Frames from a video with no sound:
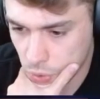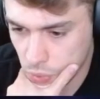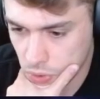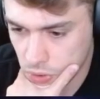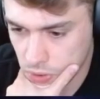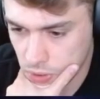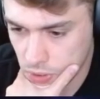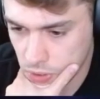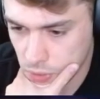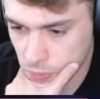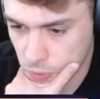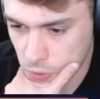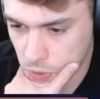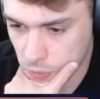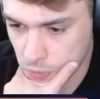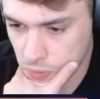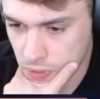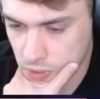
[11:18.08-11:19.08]
queen d8,
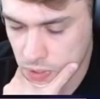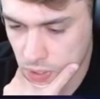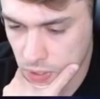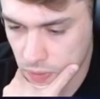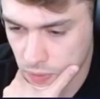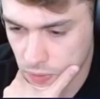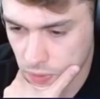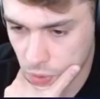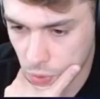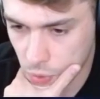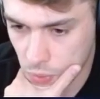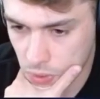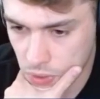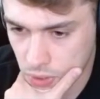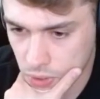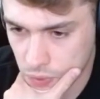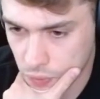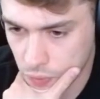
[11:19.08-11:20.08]
bishop d7,
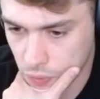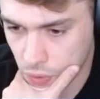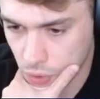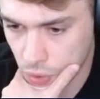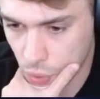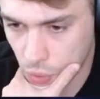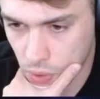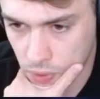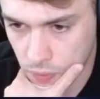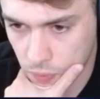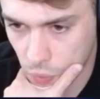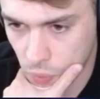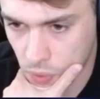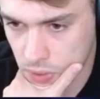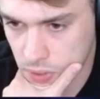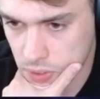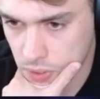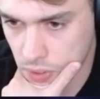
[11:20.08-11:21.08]
queen h4, rook
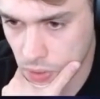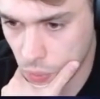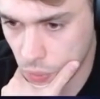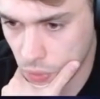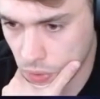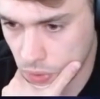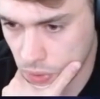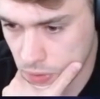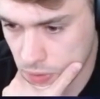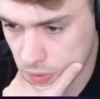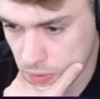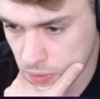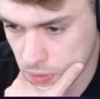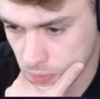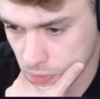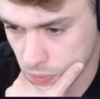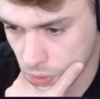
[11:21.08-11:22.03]
f1 still works.